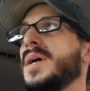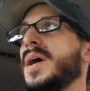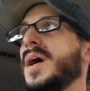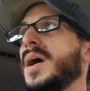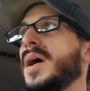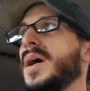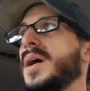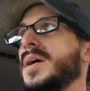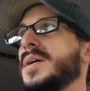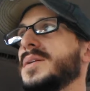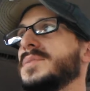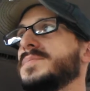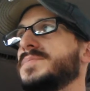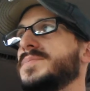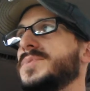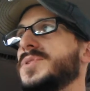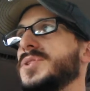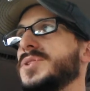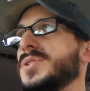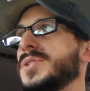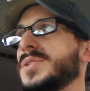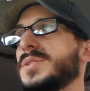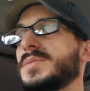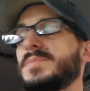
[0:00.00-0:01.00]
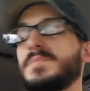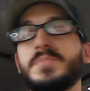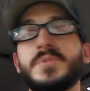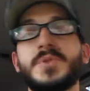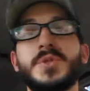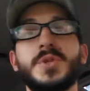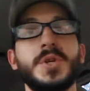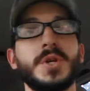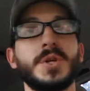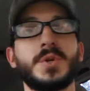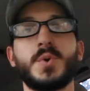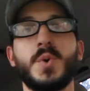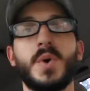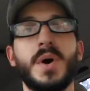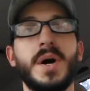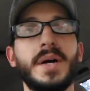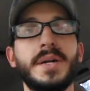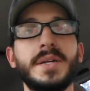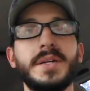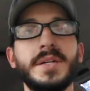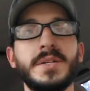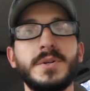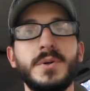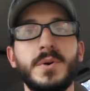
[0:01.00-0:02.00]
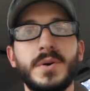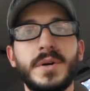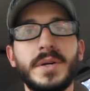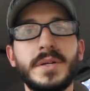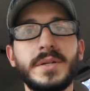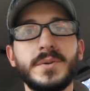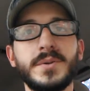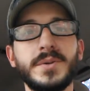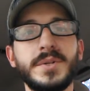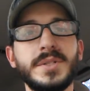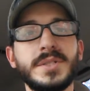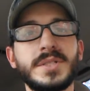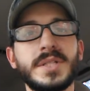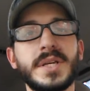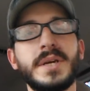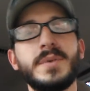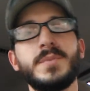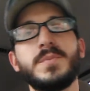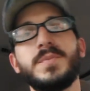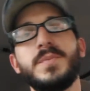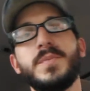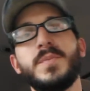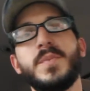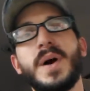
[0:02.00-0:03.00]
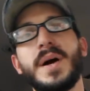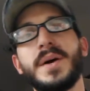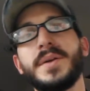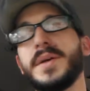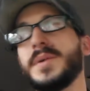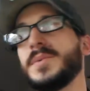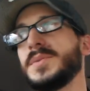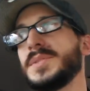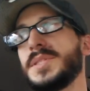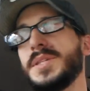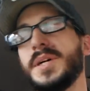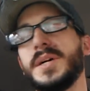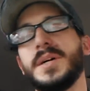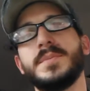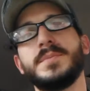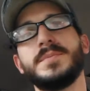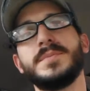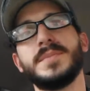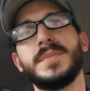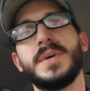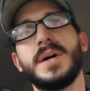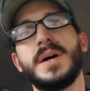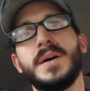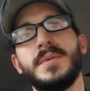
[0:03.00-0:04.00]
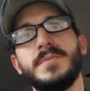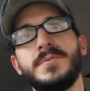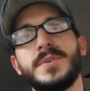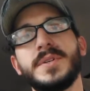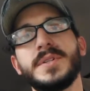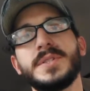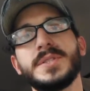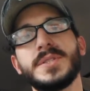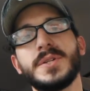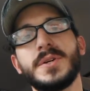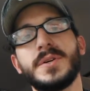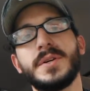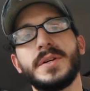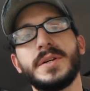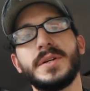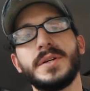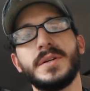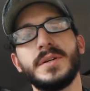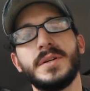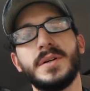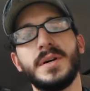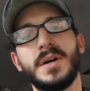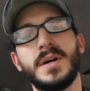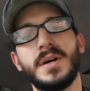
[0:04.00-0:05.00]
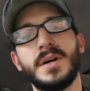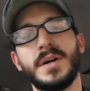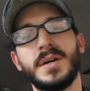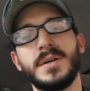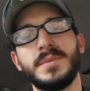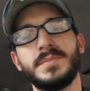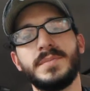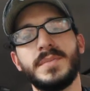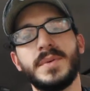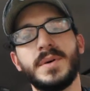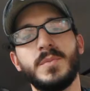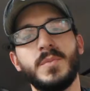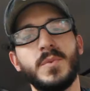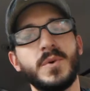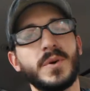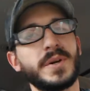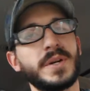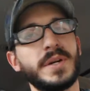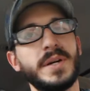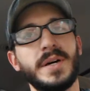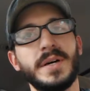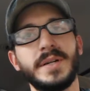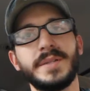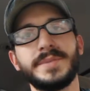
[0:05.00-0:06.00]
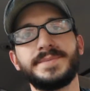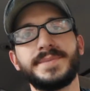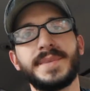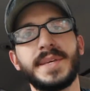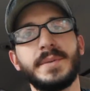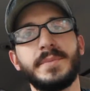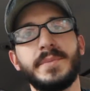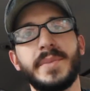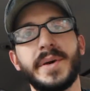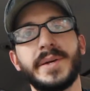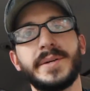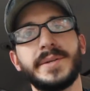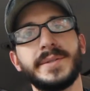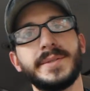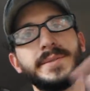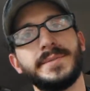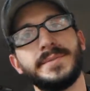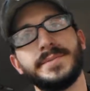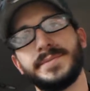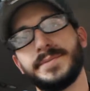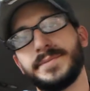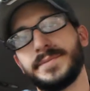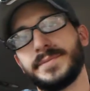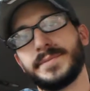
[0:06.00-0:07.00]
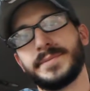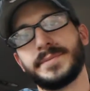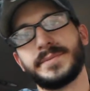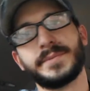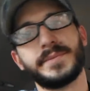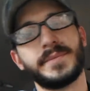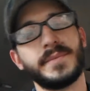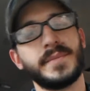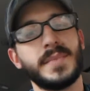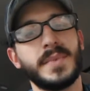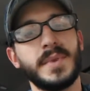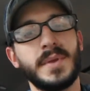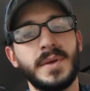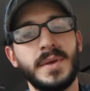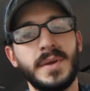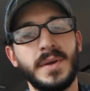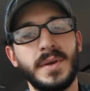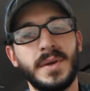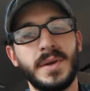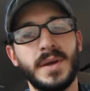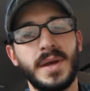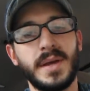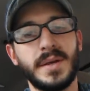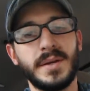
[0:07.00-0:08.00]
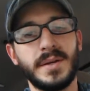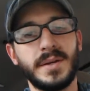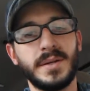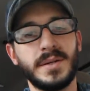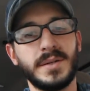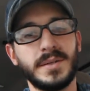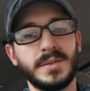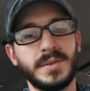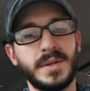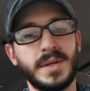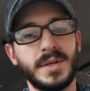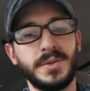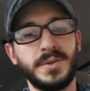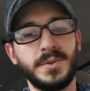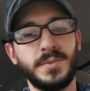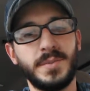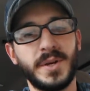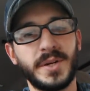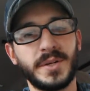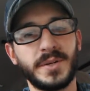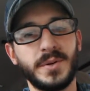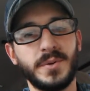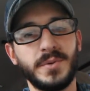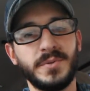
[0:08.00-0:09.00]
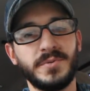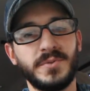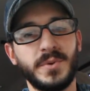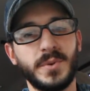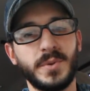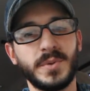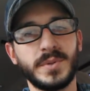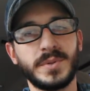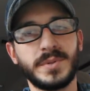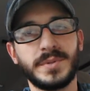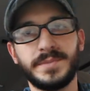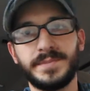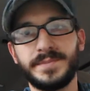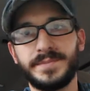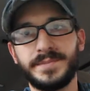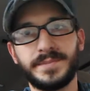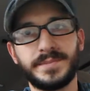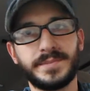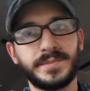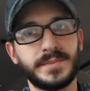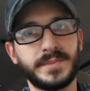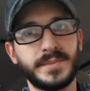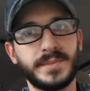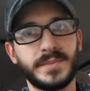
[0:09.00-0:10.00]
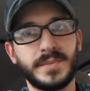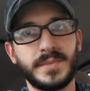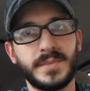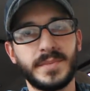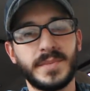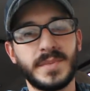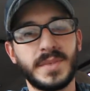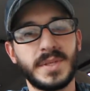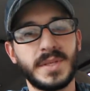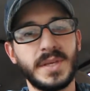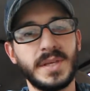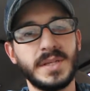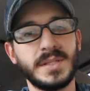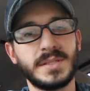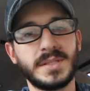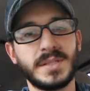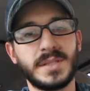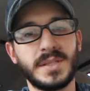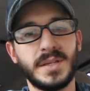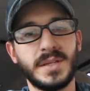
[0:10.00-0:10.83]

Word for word: uh, do you just get quiet and ignore it, or do you say, wow, that was dumb, I'm very sorry, uh, I'm working on getting better? and I'll, I'll do better going forward. It's